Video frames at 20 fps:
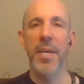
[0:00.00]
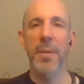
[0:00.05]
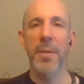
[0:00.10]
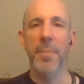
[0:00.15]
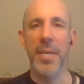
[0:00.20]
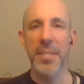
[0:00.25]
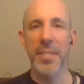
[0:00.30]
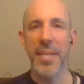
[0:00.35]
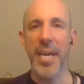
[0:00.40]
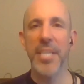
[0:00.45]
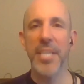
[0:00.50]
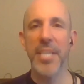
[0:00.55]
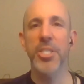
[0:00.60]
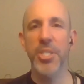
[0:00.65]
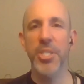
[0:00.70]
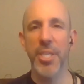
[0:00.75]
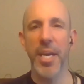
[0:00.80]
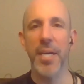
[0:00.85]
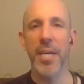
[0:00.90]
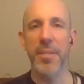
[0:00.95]
My last
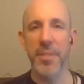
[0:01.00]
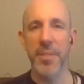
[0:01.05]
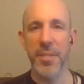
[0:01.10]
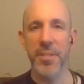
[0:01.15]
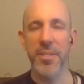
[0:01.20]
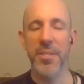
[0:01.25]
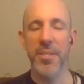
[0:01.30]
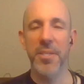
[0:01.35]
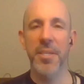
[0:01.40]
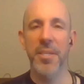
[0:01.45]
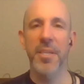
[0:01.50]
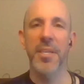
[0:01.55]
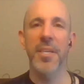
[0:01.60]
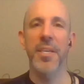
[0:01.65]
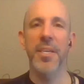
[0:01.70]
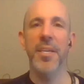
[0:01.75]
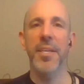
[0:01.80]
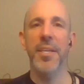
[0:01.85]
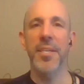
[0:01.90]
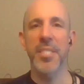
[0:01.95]
challenge
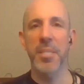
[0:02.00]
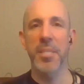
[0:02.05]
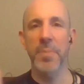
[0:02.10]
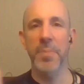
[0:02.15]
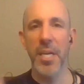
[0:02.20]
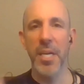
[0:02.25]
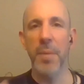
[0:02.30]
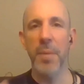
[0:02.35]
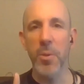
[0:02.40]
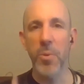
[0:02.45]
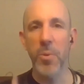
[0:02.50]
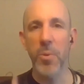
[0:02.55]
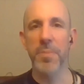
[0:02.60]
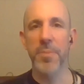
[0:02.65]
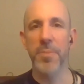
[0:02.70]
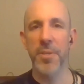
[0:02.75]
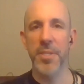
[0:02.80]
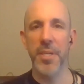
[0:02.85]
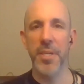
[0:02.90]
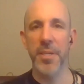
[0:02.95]
is to become a
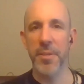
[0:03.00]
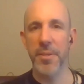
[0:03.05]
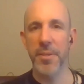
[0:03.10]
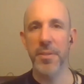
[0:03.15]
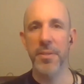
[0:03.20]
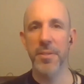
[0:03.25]
1%er.